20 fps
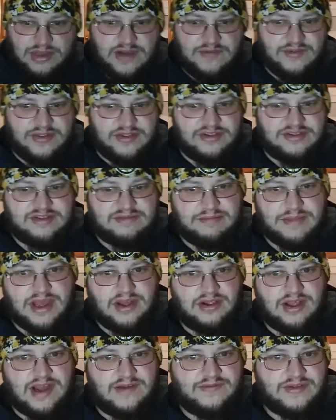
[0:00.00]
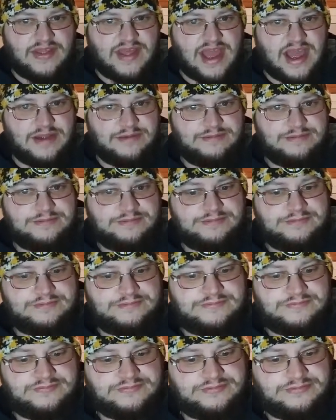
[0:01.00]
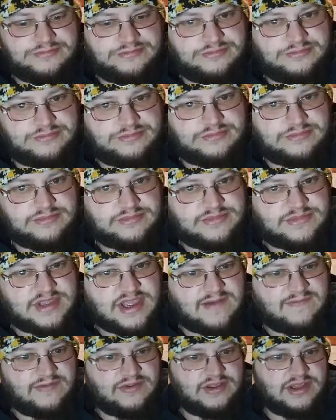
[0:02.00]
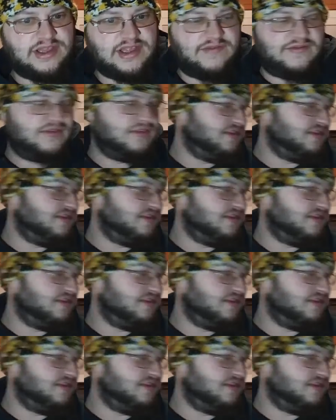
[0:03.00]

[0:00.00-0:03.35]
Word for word: loving the smell off of that. Definitely loving